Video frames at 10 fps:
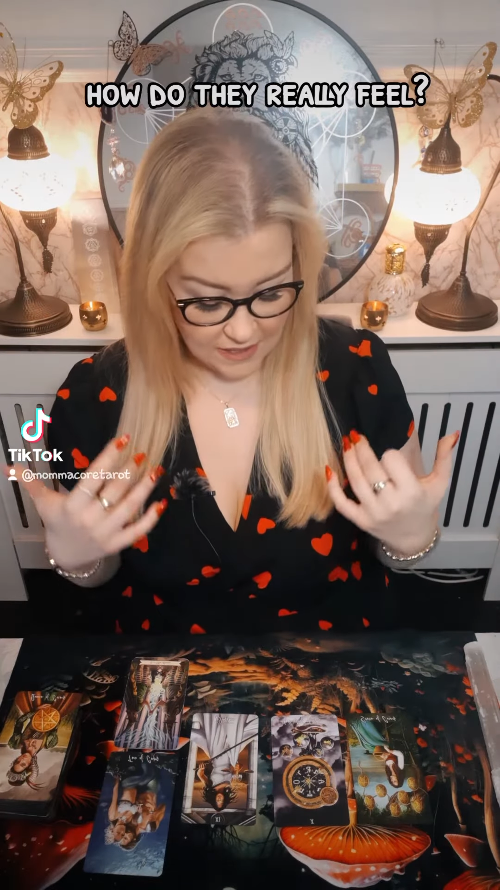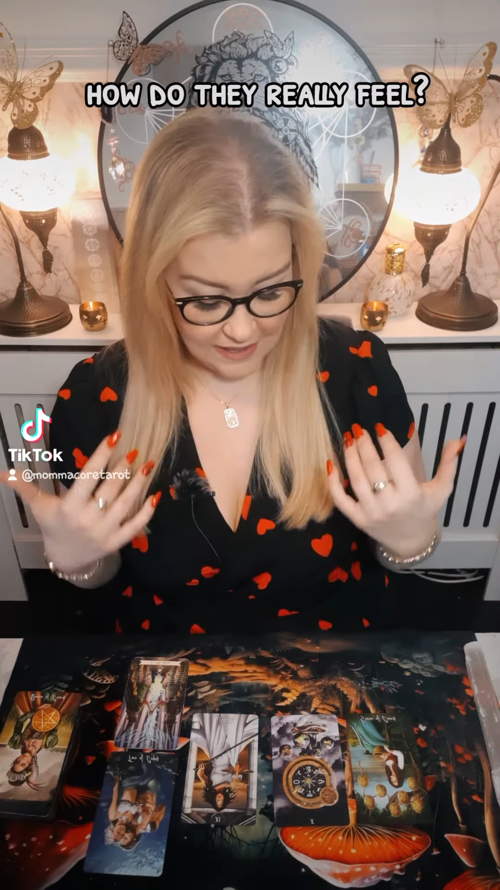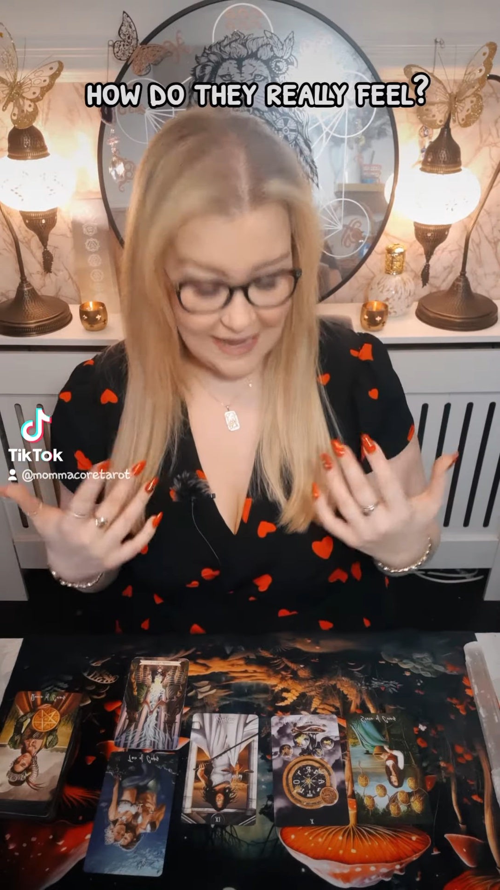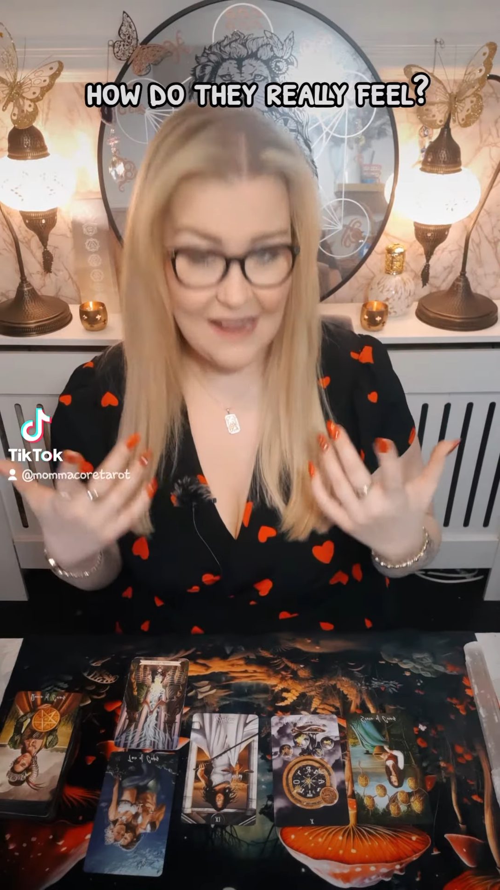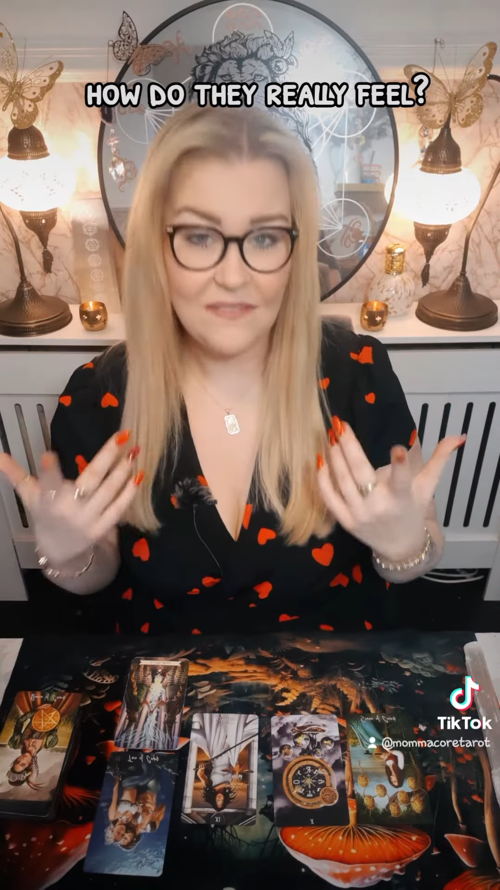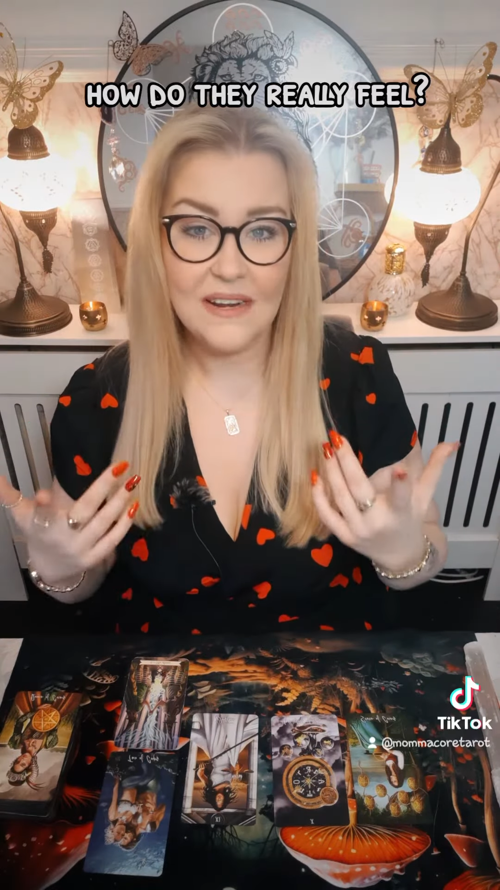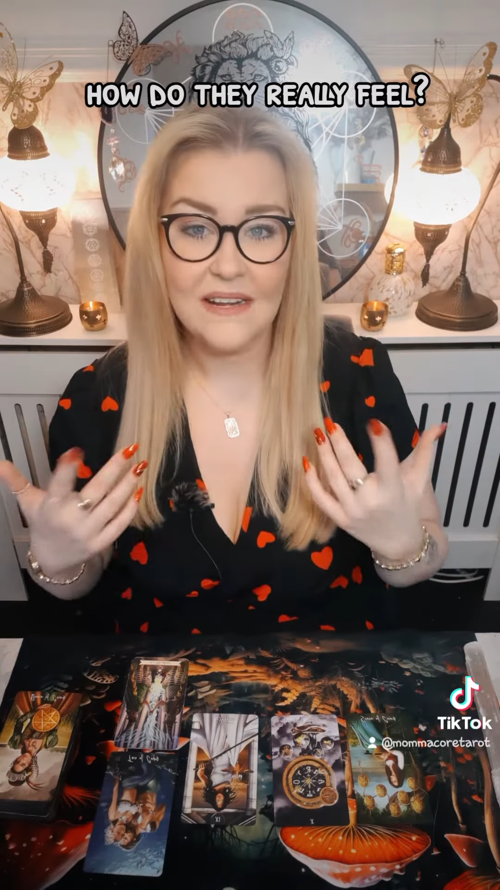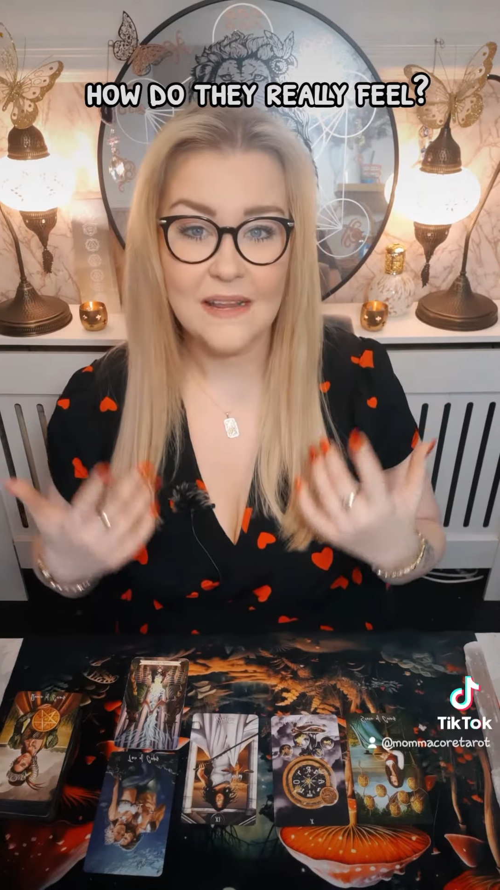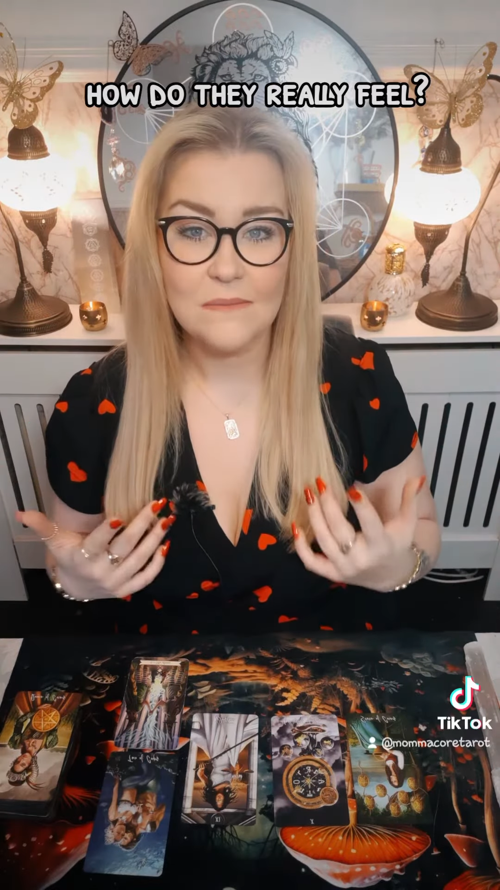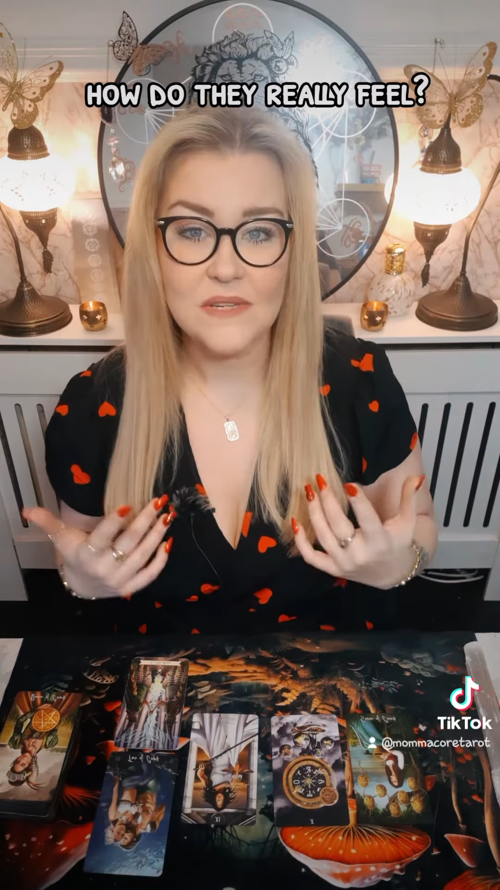
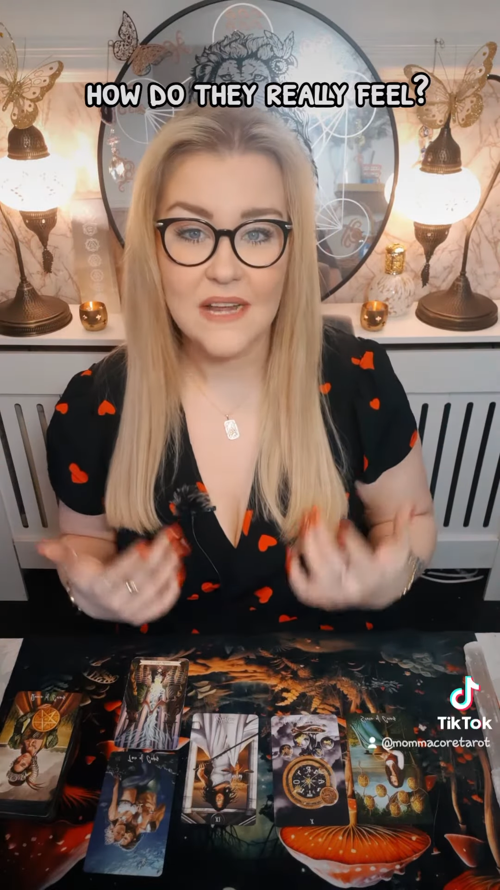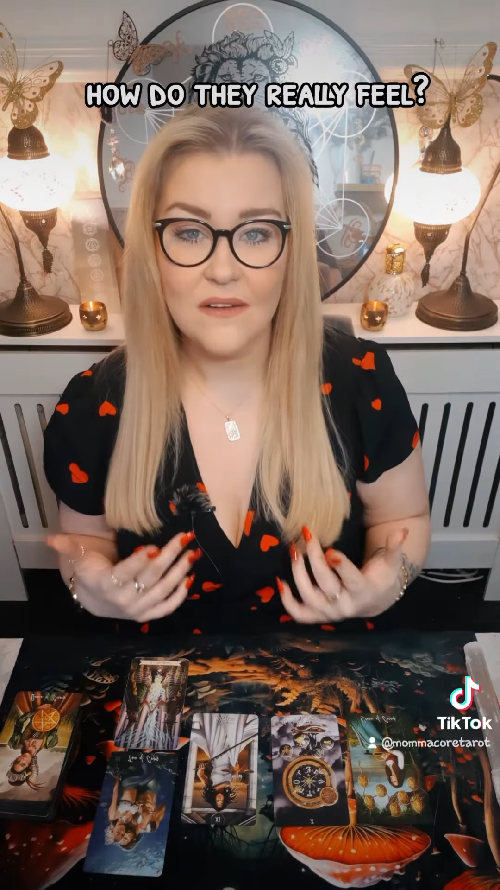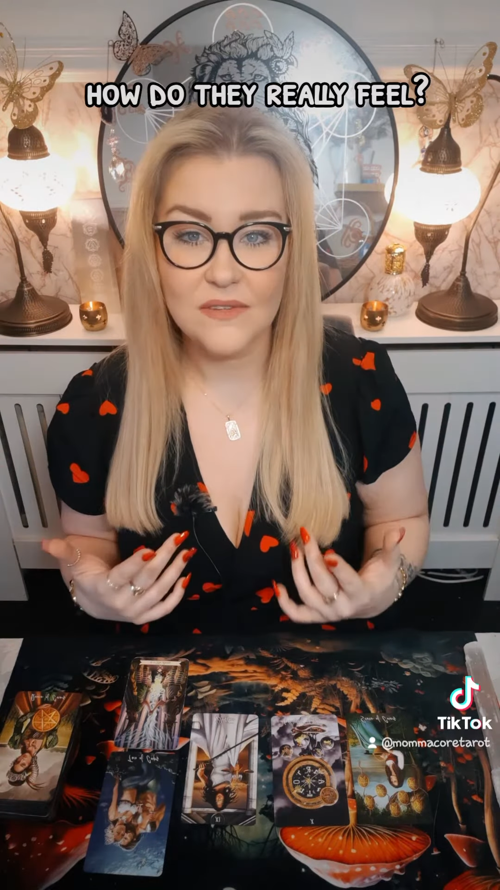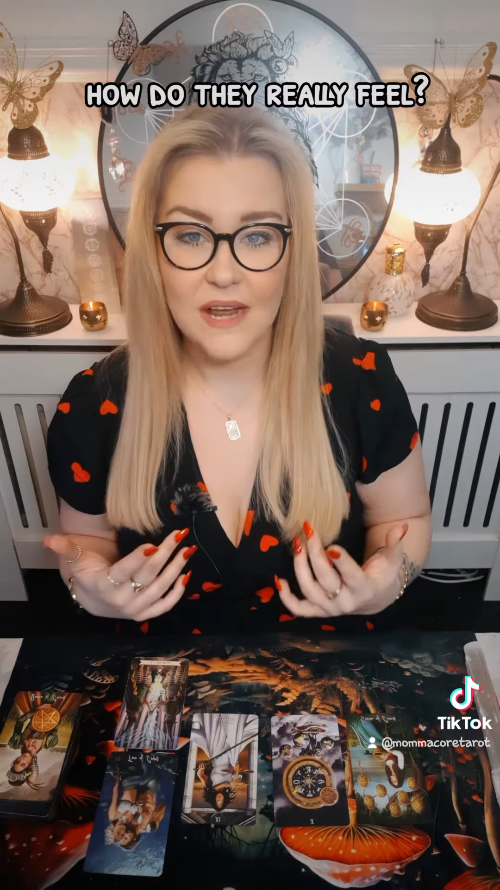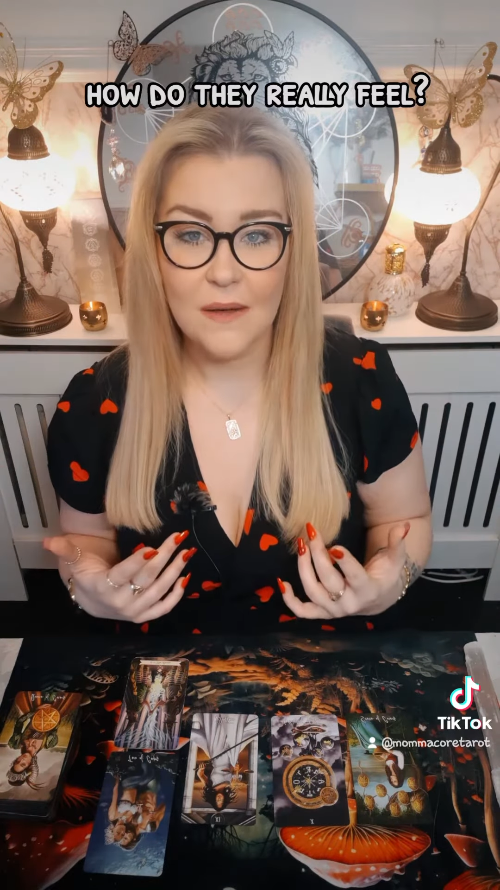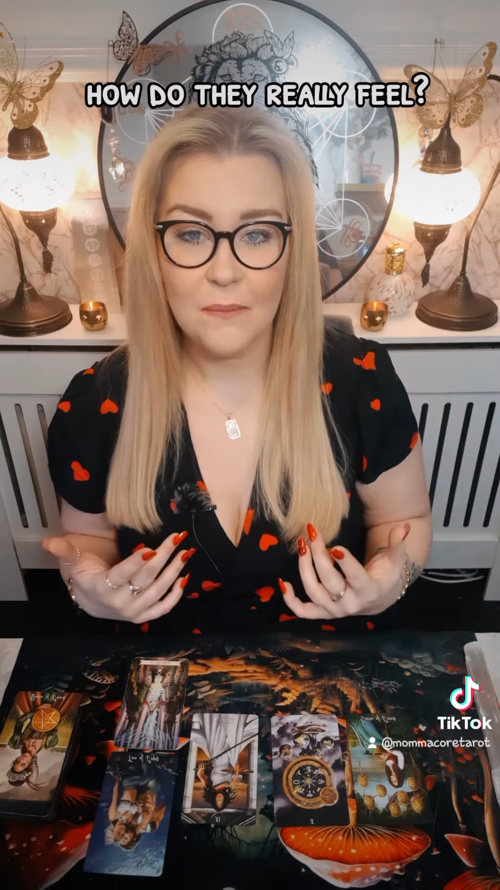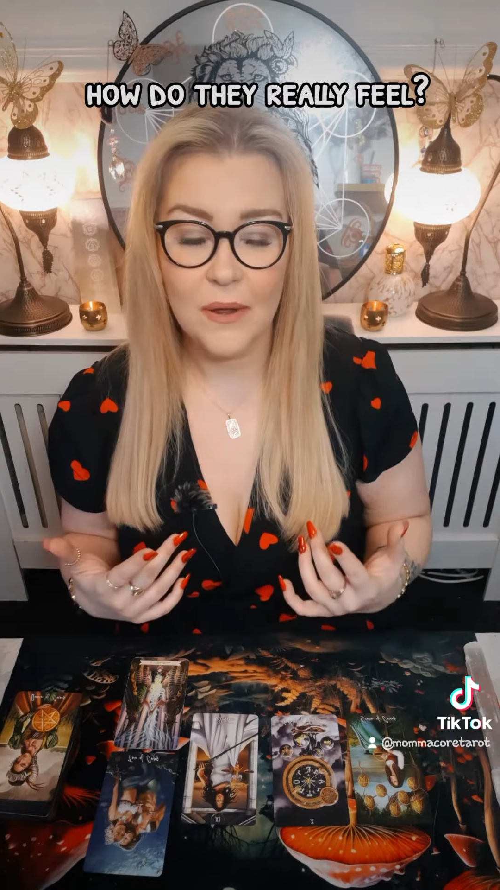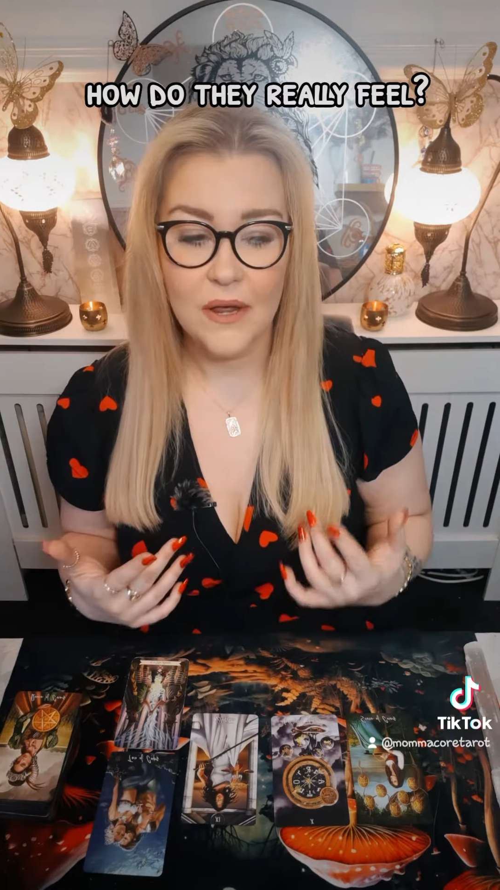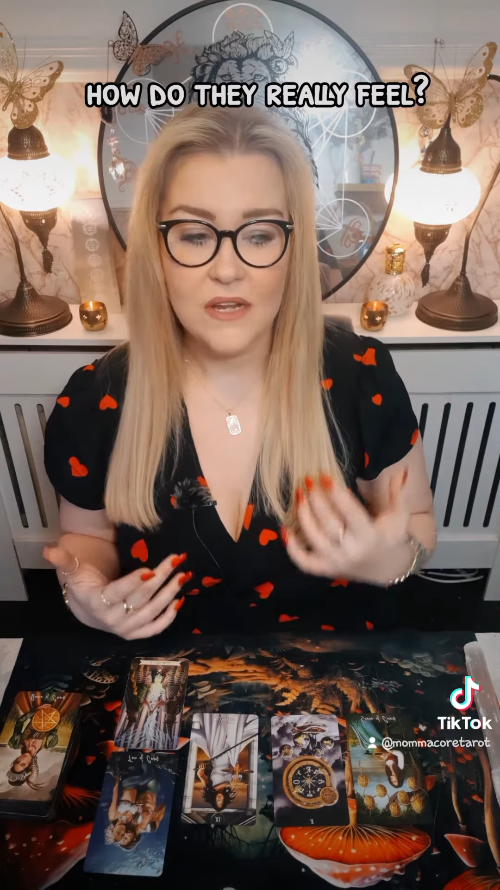leveling themselves up